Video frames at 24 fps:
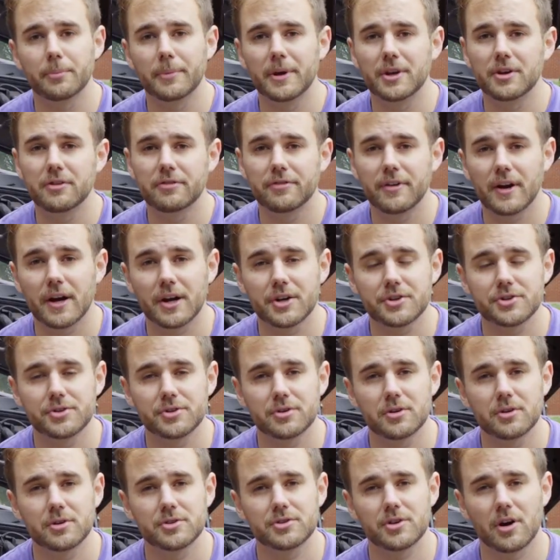
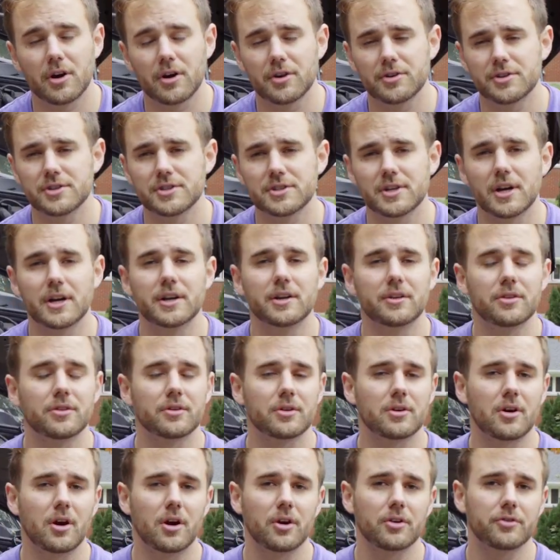manufacturers are designing
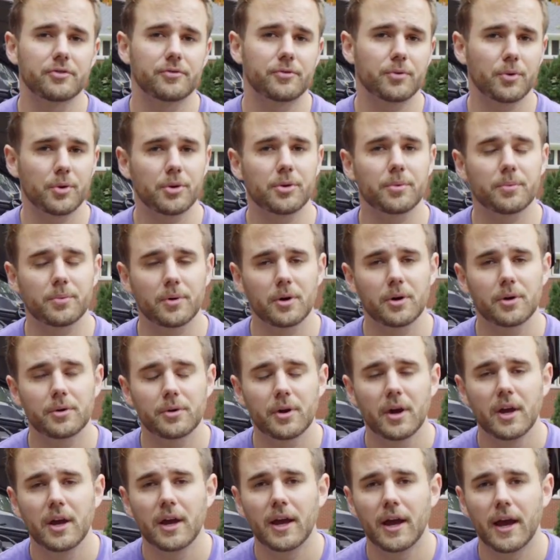their cars for the road